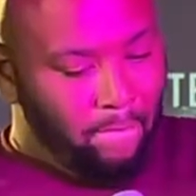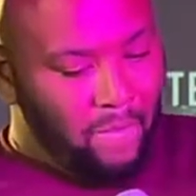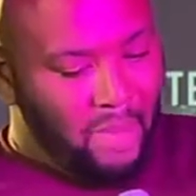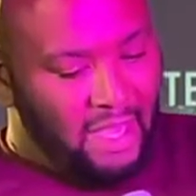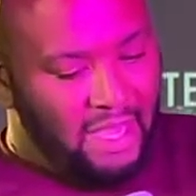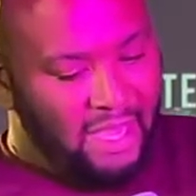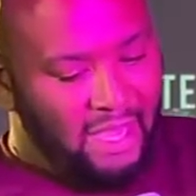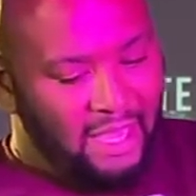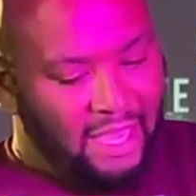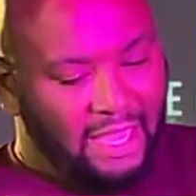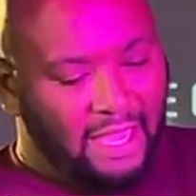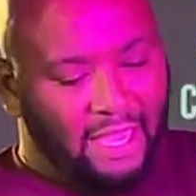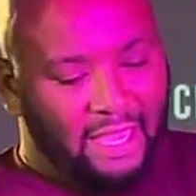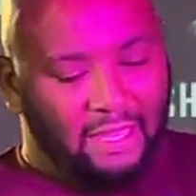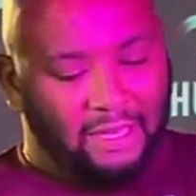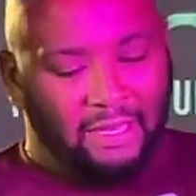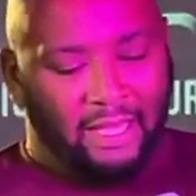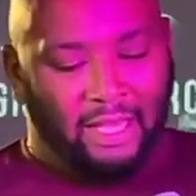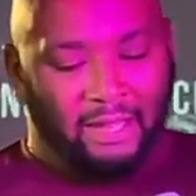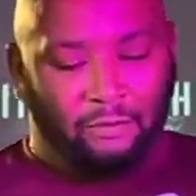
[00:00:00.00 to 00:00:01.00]

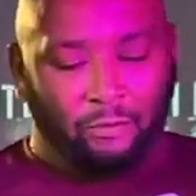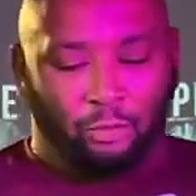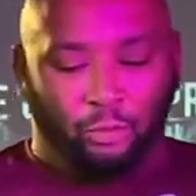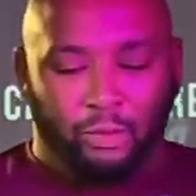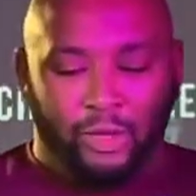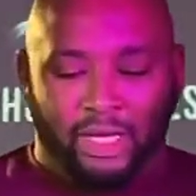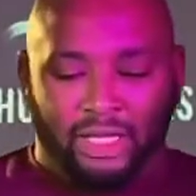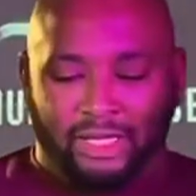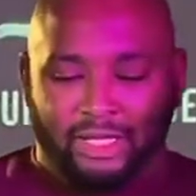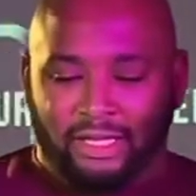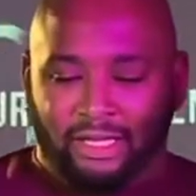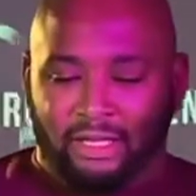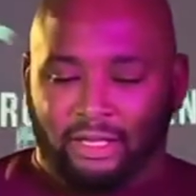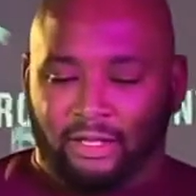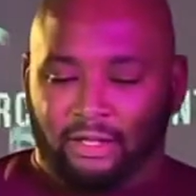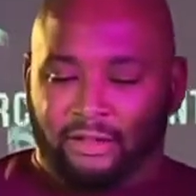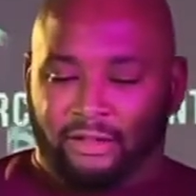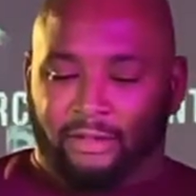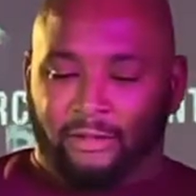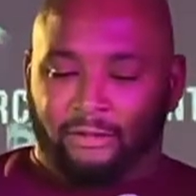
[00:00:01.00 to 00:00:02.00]
And really,
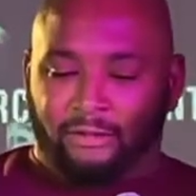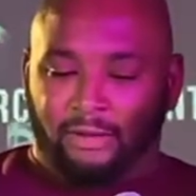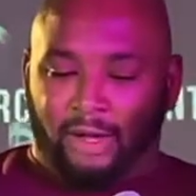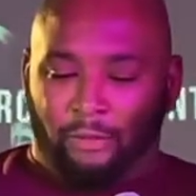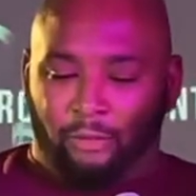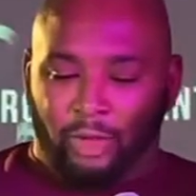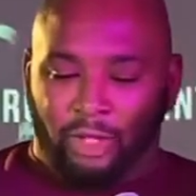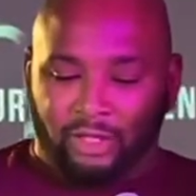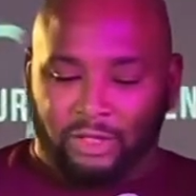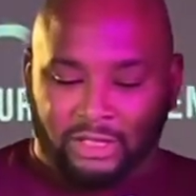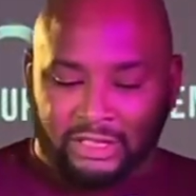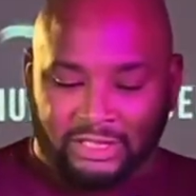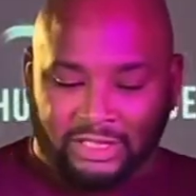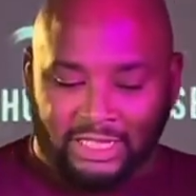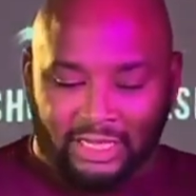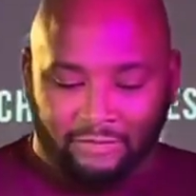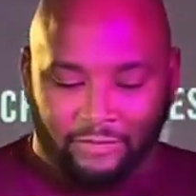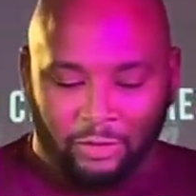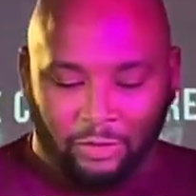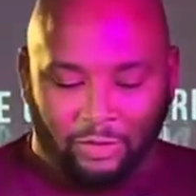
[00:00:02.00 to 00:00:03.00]
I want to just
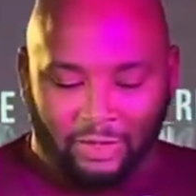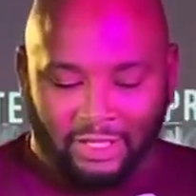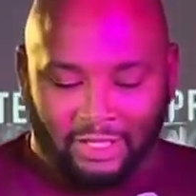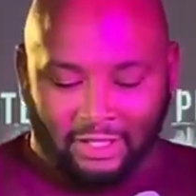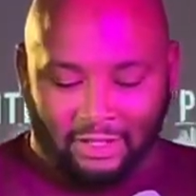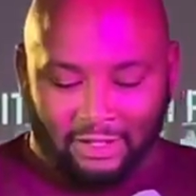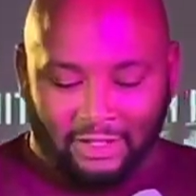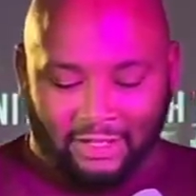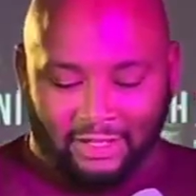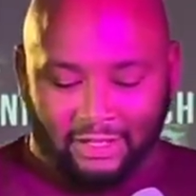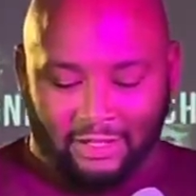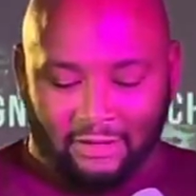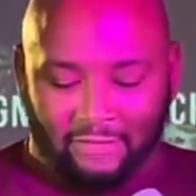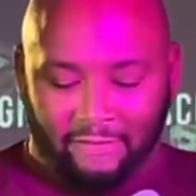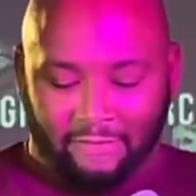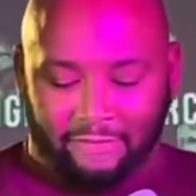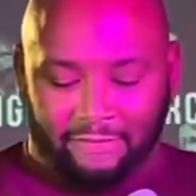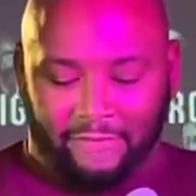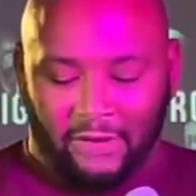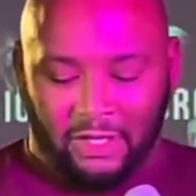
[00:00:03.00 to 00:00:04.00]
give you the
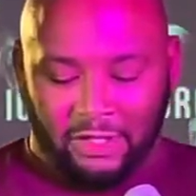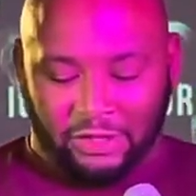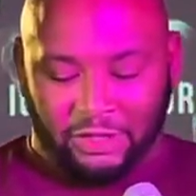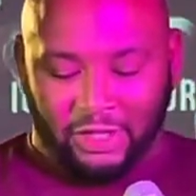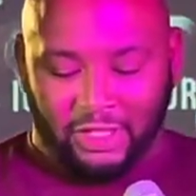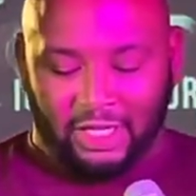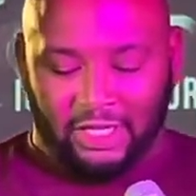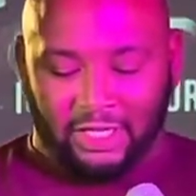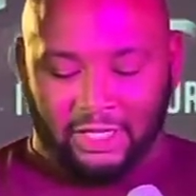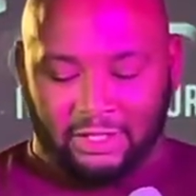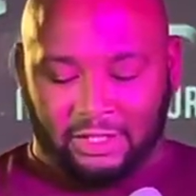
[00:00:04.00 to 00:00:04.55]
function, and it's